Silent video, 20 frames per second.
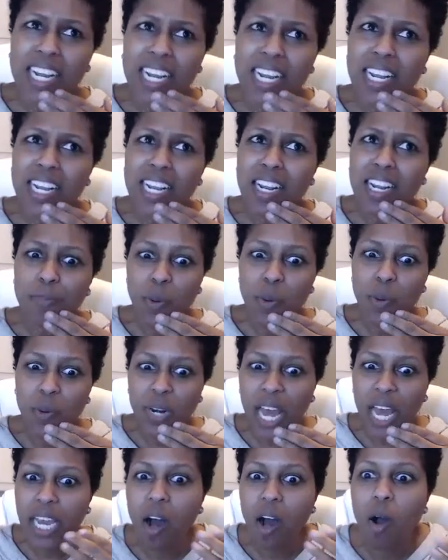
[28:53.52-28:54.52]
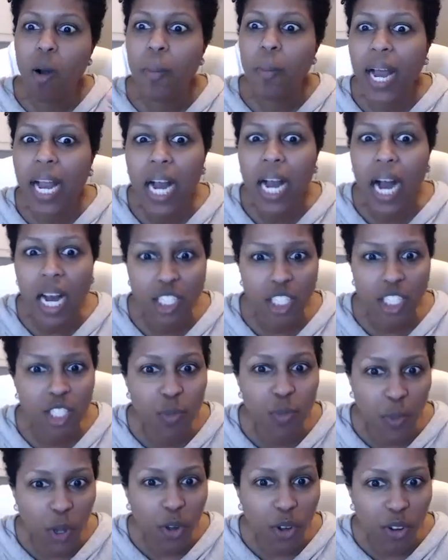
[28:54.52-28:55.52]
people were like, oh my gosh, it's
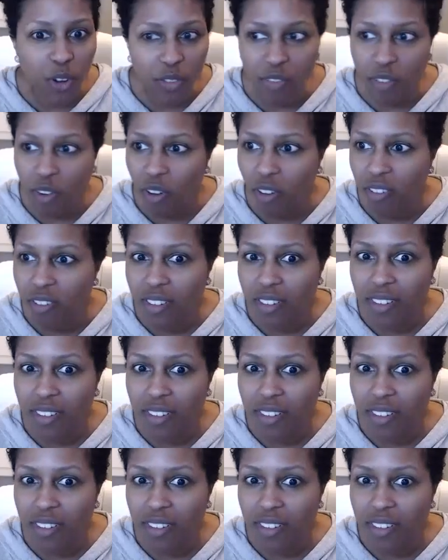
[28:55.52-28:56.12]
beautiful.